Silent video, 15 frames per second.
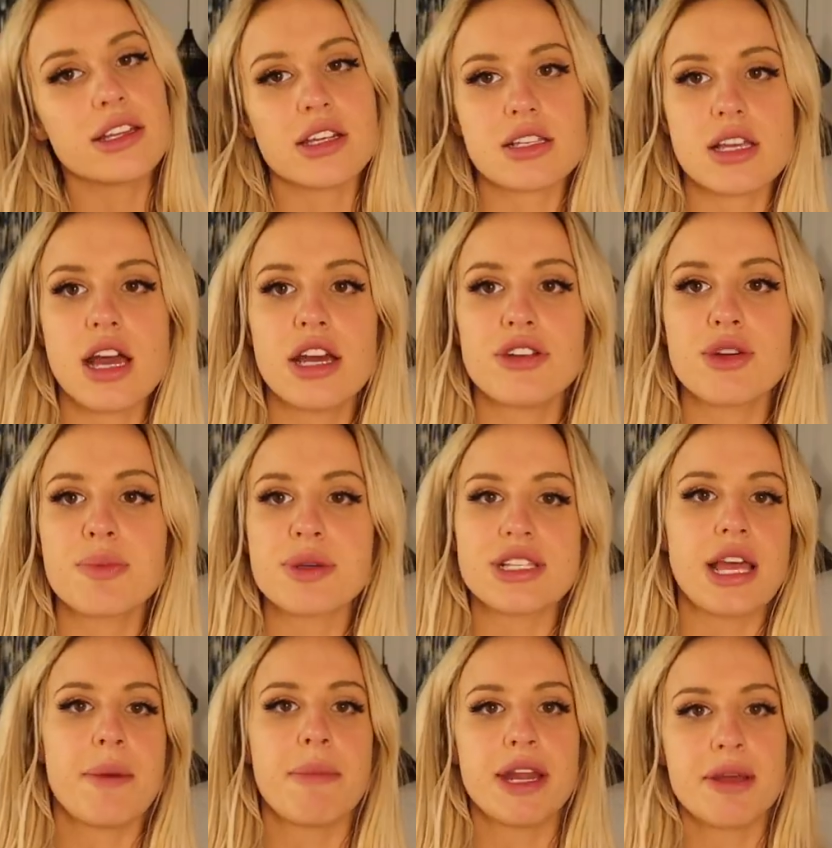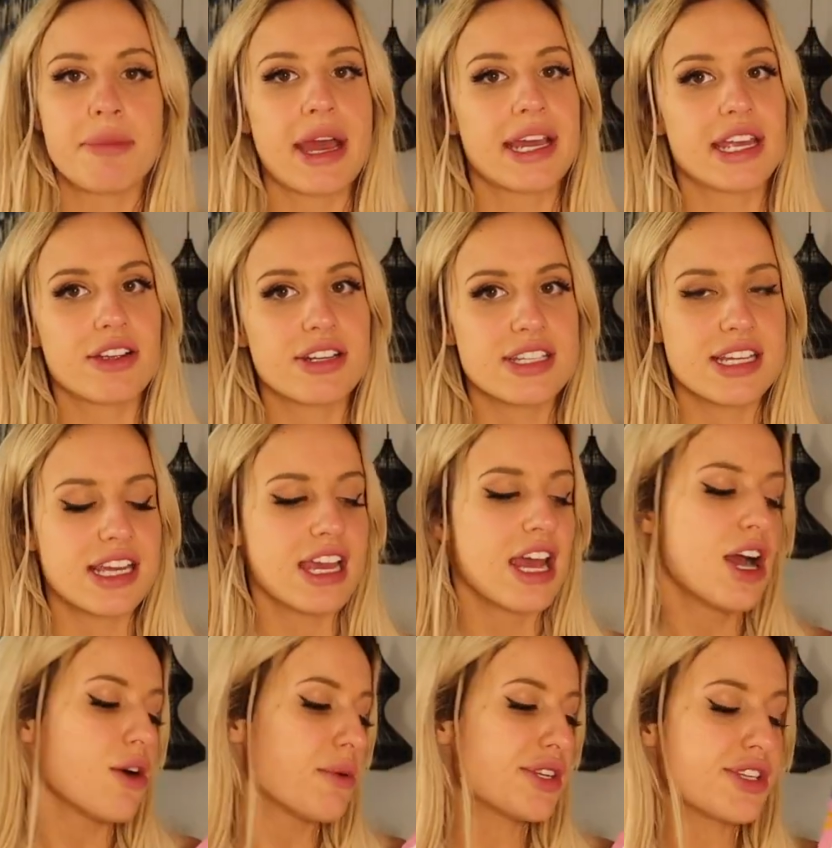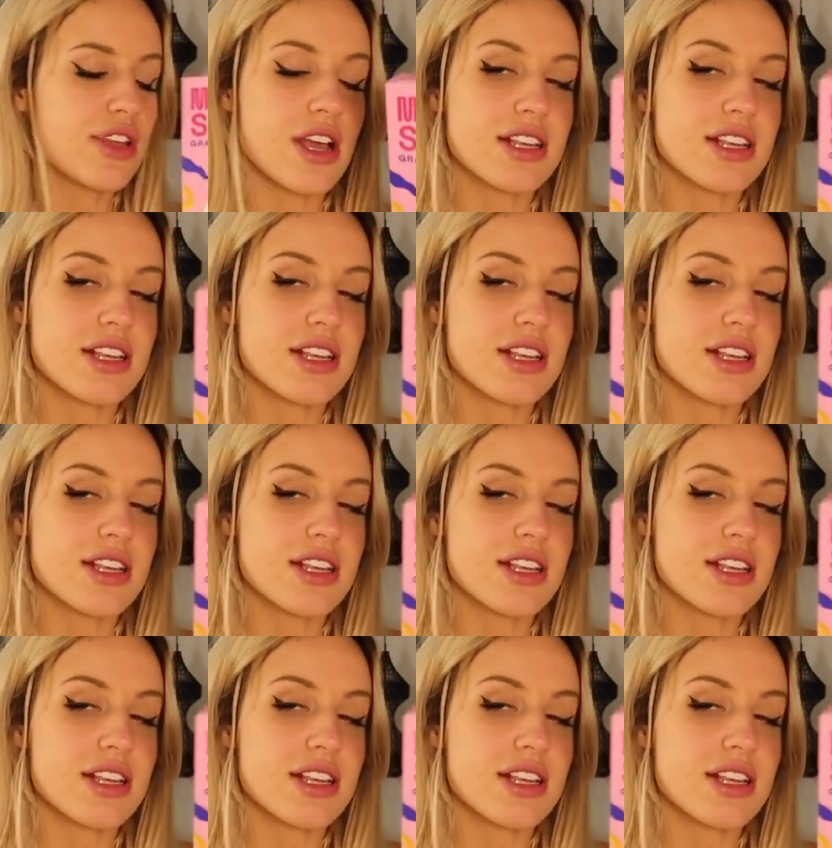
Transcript: it, there's 100% money back guarantee, which is